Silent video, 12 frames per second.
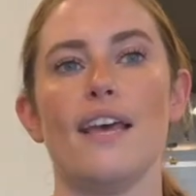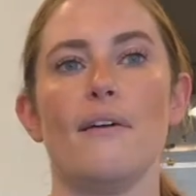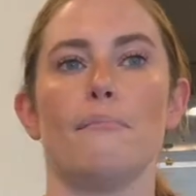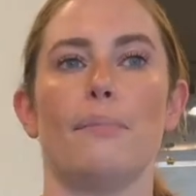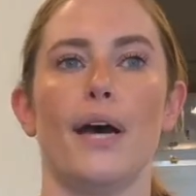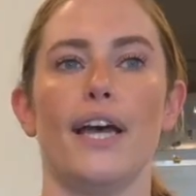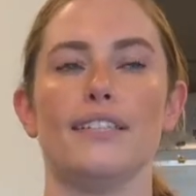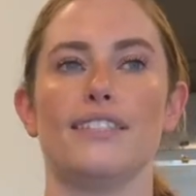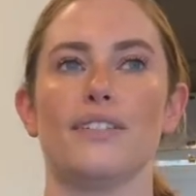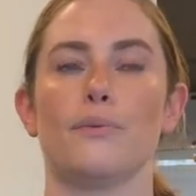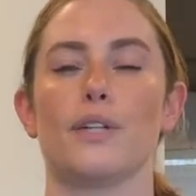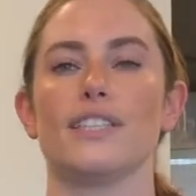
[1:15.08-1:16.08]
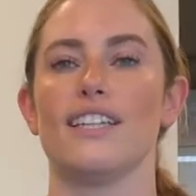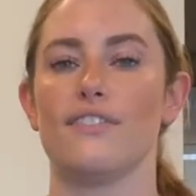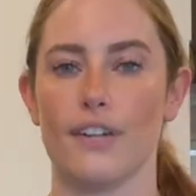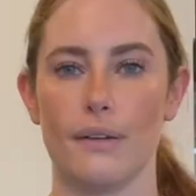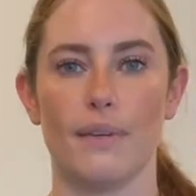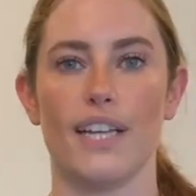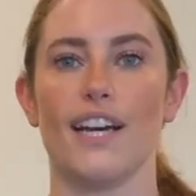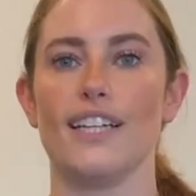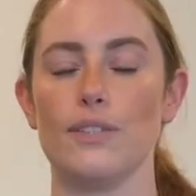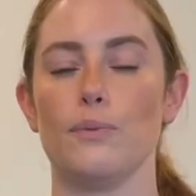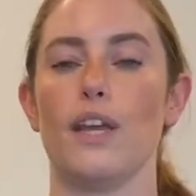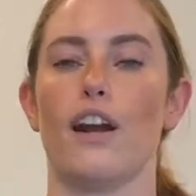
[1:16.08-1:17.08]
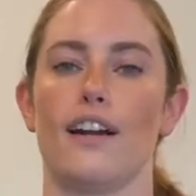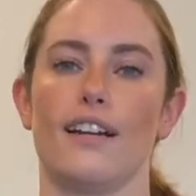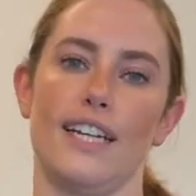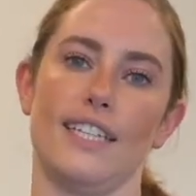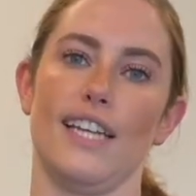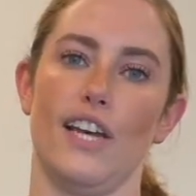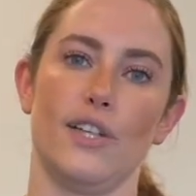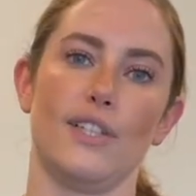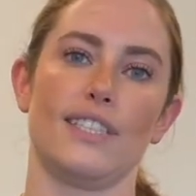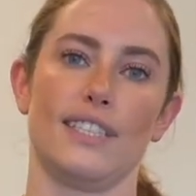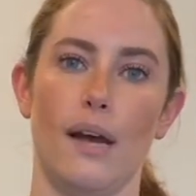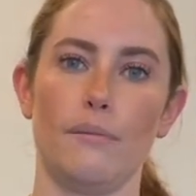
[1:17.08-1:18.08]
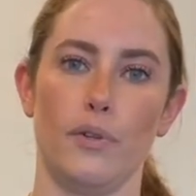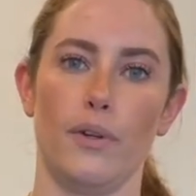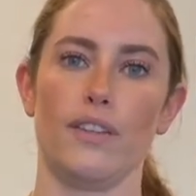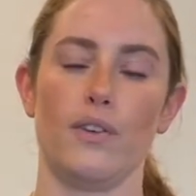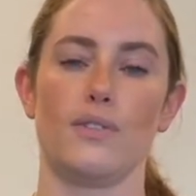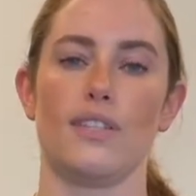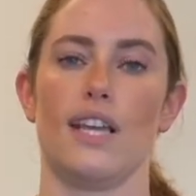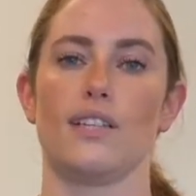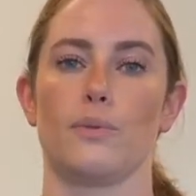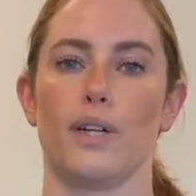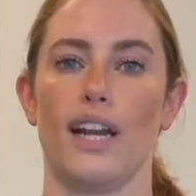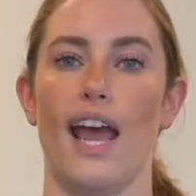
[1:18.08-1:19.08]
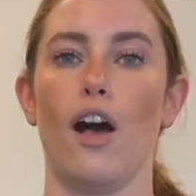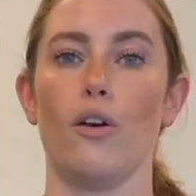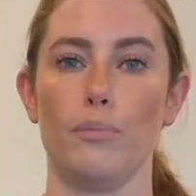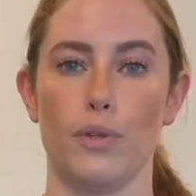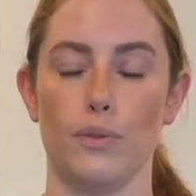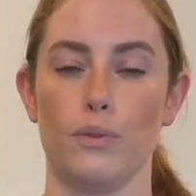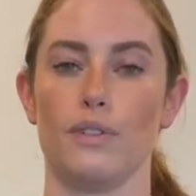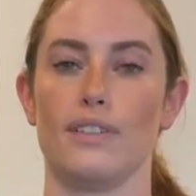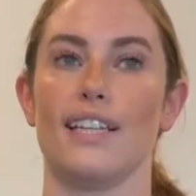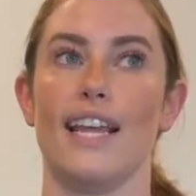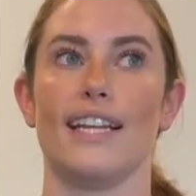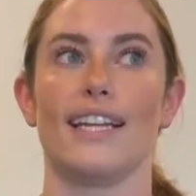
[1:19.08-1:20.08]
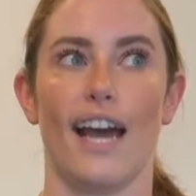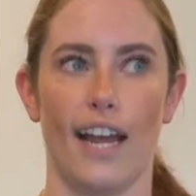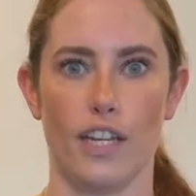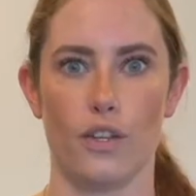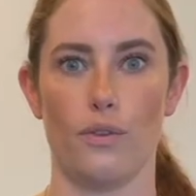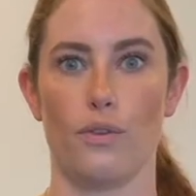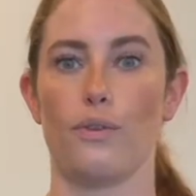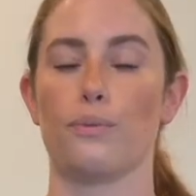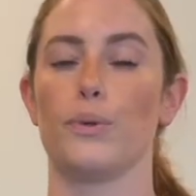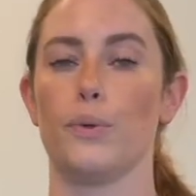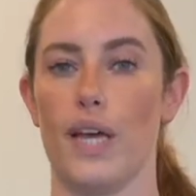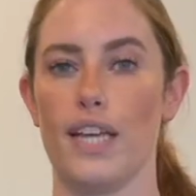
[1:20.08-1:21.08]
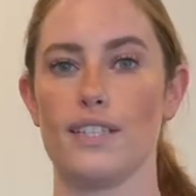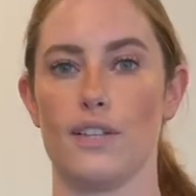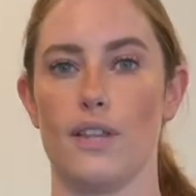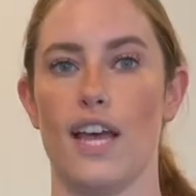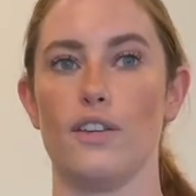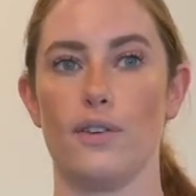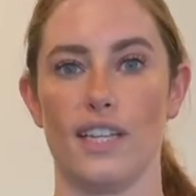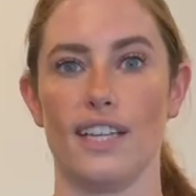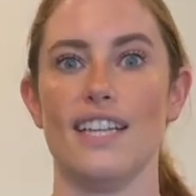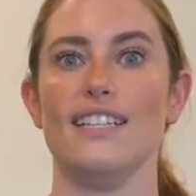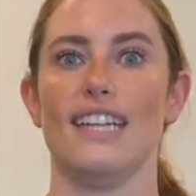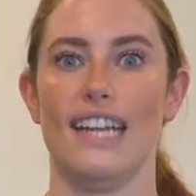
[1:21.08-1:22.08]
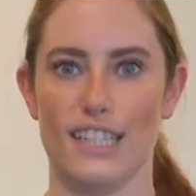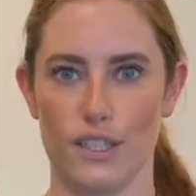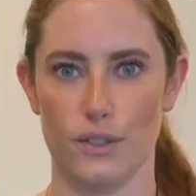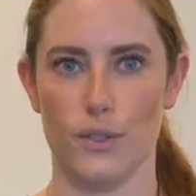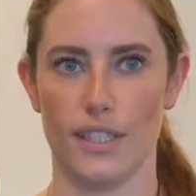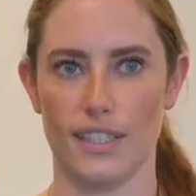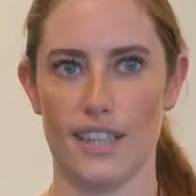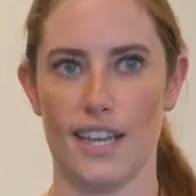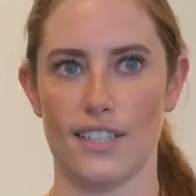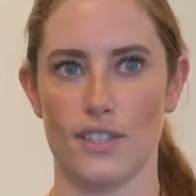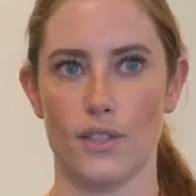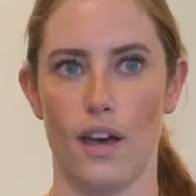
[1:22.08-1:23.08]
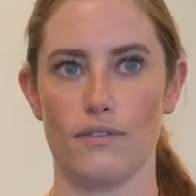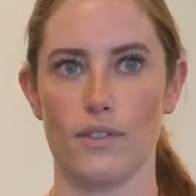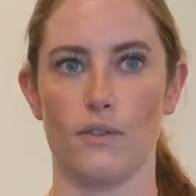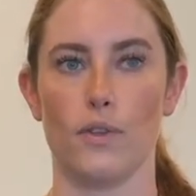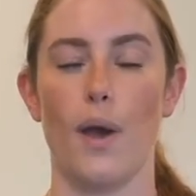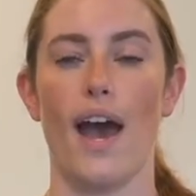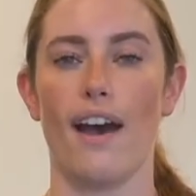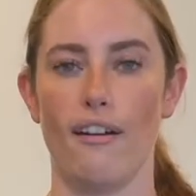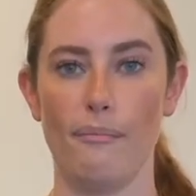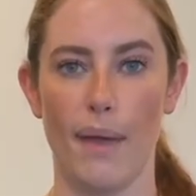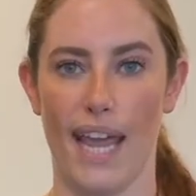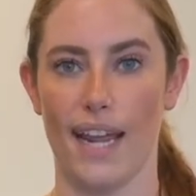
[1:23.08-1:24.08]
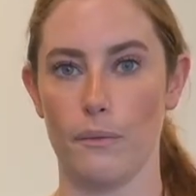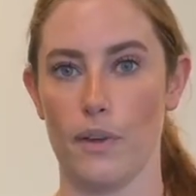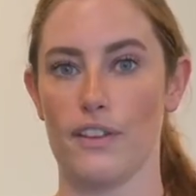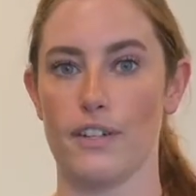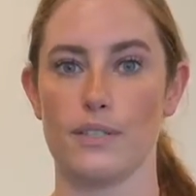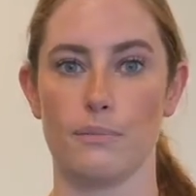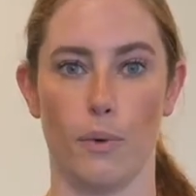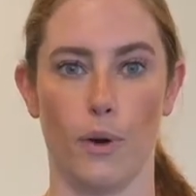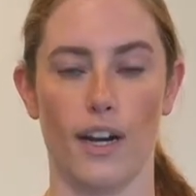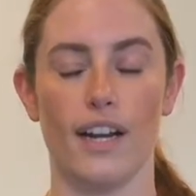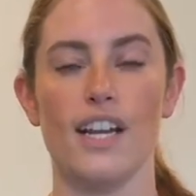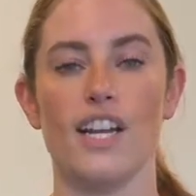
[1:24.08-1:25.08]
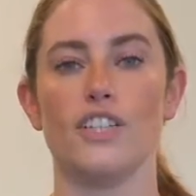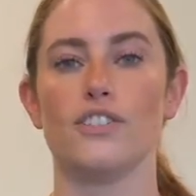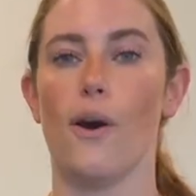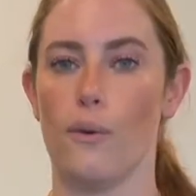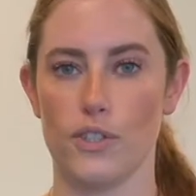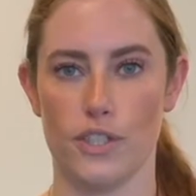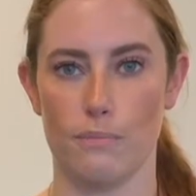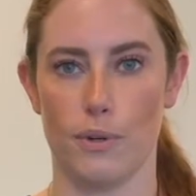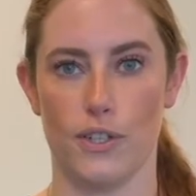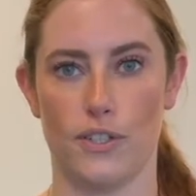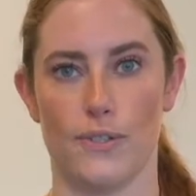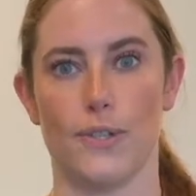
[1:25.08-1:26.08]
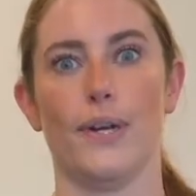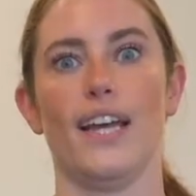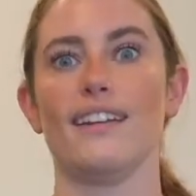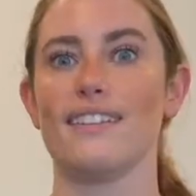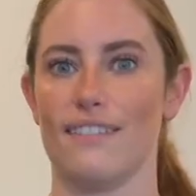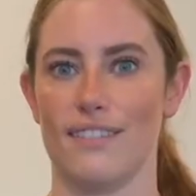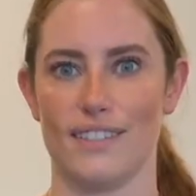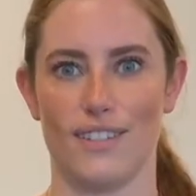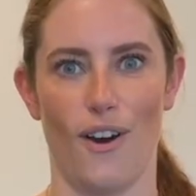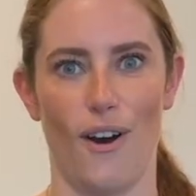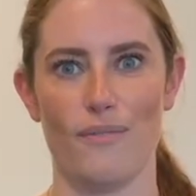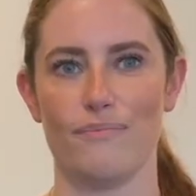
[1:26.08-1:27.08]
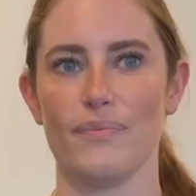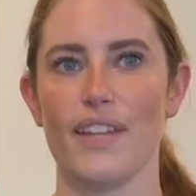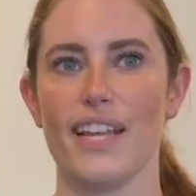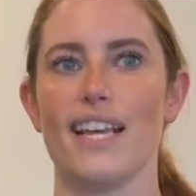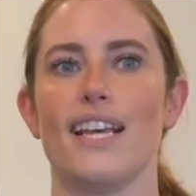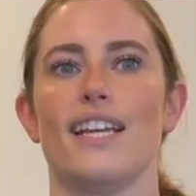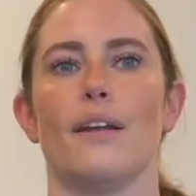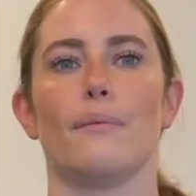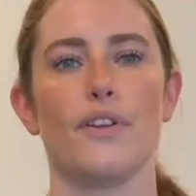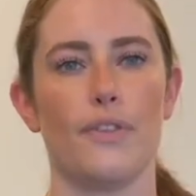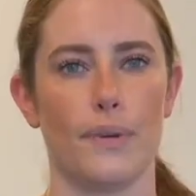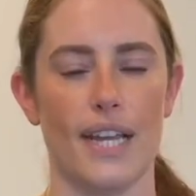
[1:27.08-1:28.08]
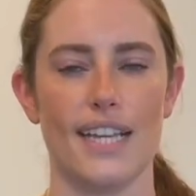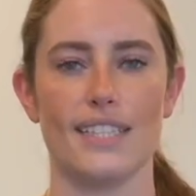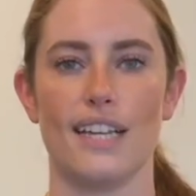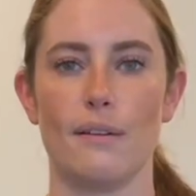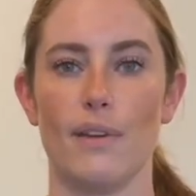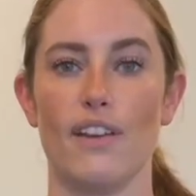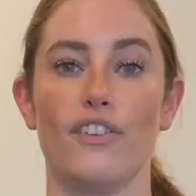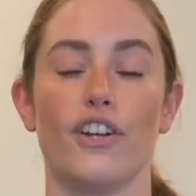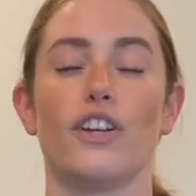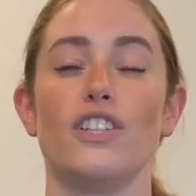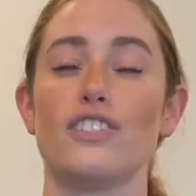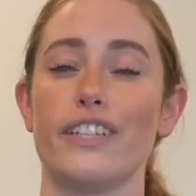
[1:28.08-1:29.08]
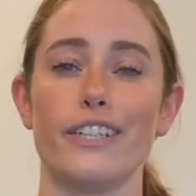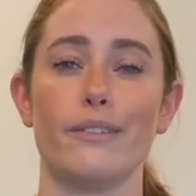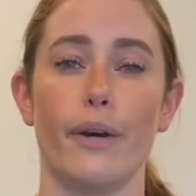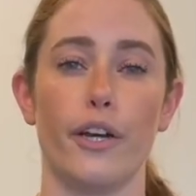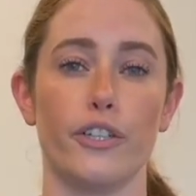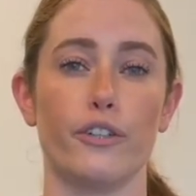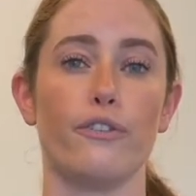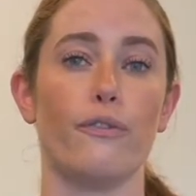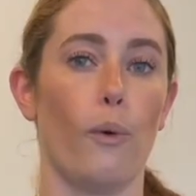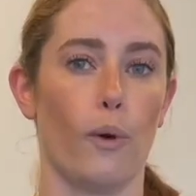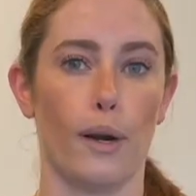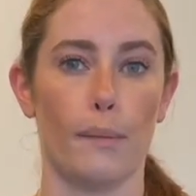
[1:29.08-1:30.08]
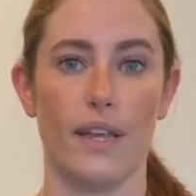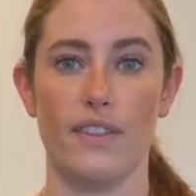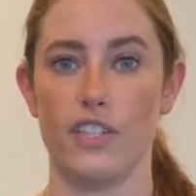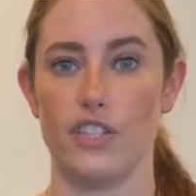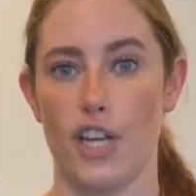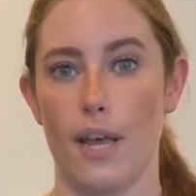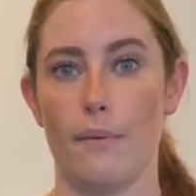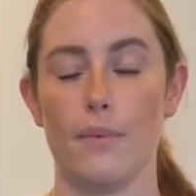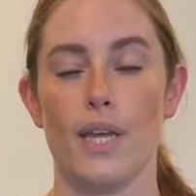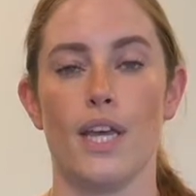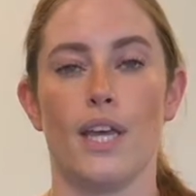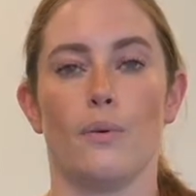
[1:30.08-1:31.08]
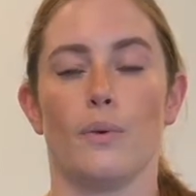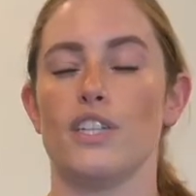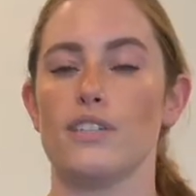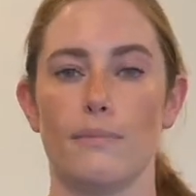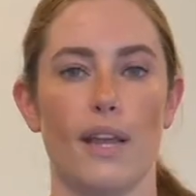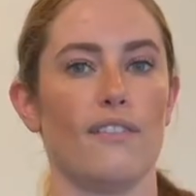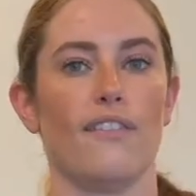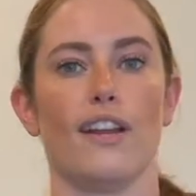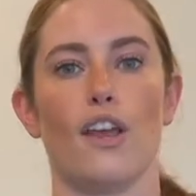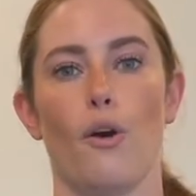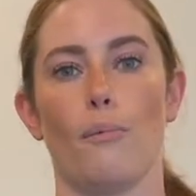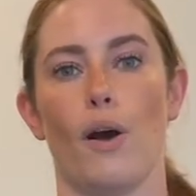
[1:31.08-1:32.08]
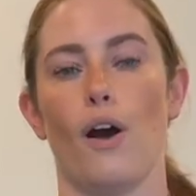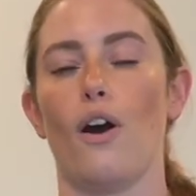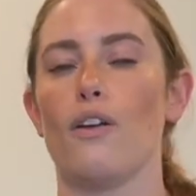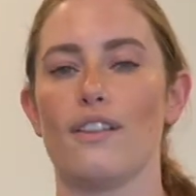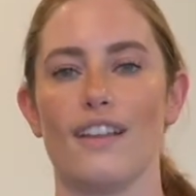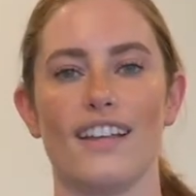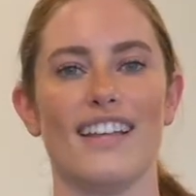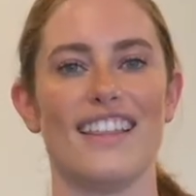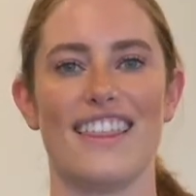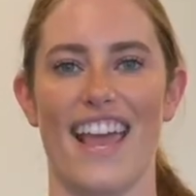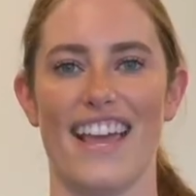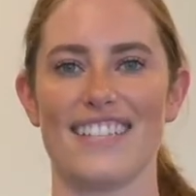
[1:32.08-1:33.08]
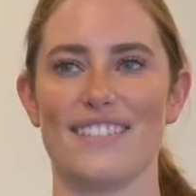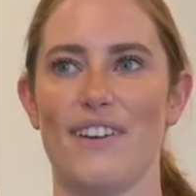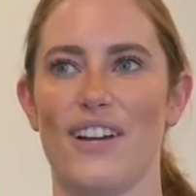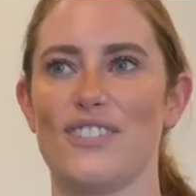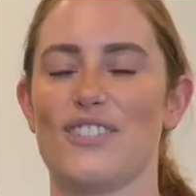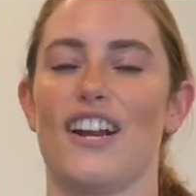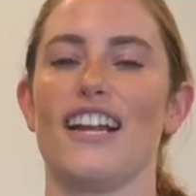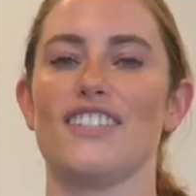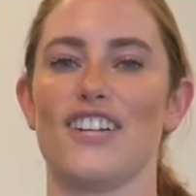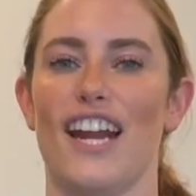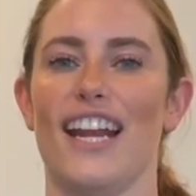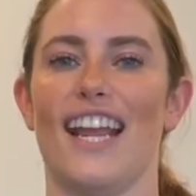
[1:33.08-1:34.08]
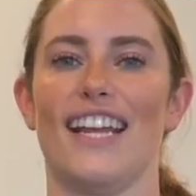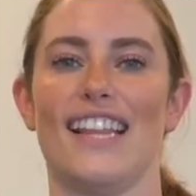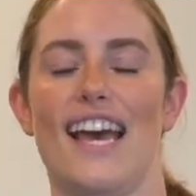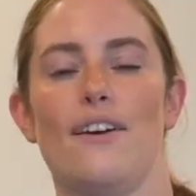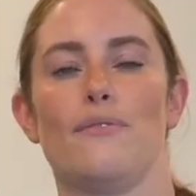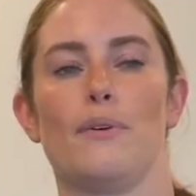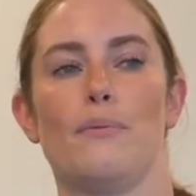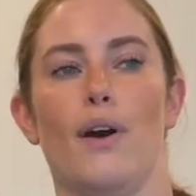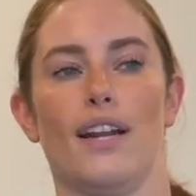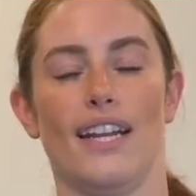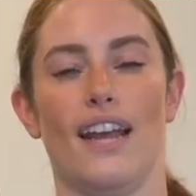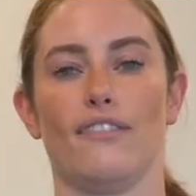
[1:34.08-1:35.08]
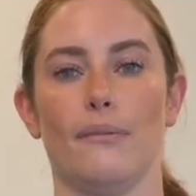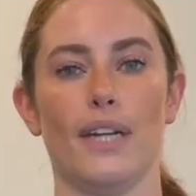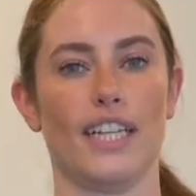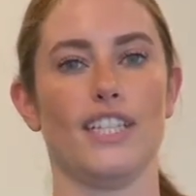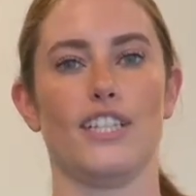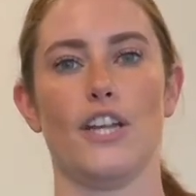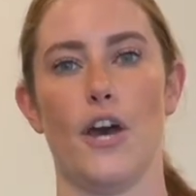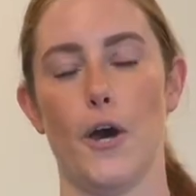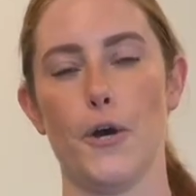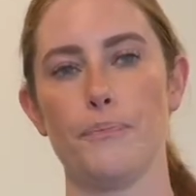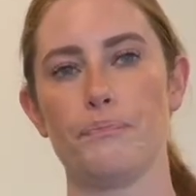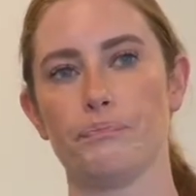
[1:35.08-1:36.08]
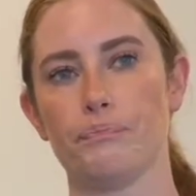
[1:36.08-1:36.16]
but we're different because we aren't gonna tell you to stop doing those things. We're gonna help you and guide you through it so that you can continue doing the things you love. So if you have pain with your sport, don't just push through it, give us a call. Number three is gonna be if you're concerned about your form in the gym. We just made a video about all the things about strength training that we wanted everybody to know.